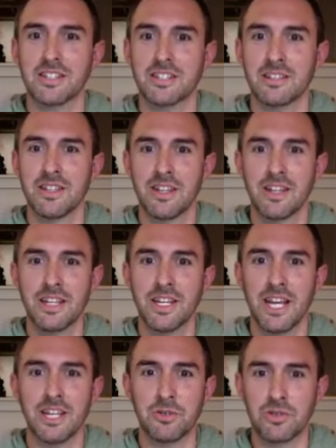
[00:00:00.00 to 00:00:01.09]
and
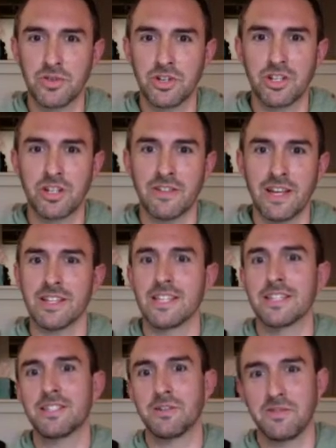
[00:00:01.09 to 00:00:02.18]
nutrition, and that
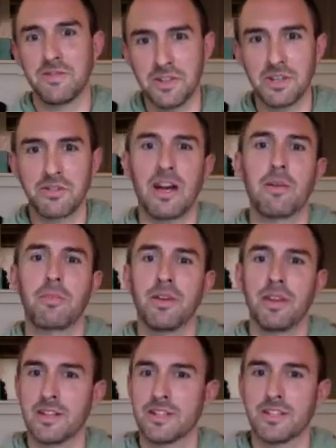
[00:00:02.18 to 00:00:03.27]
leads to feeling crappy.
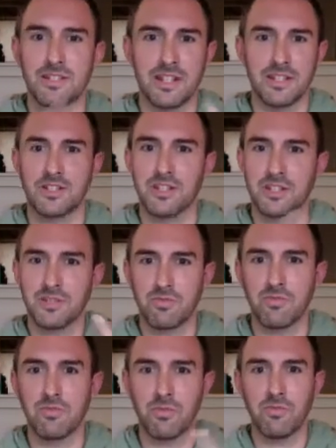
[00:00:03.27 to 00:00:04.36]
And it just
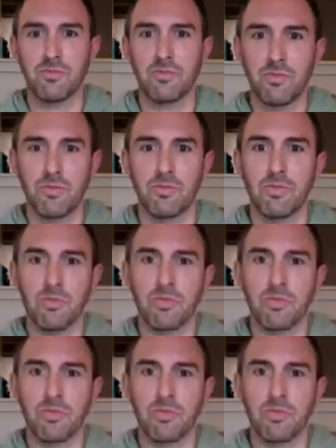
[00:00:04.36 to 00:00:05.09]
boom, boom, boom, boom, boom,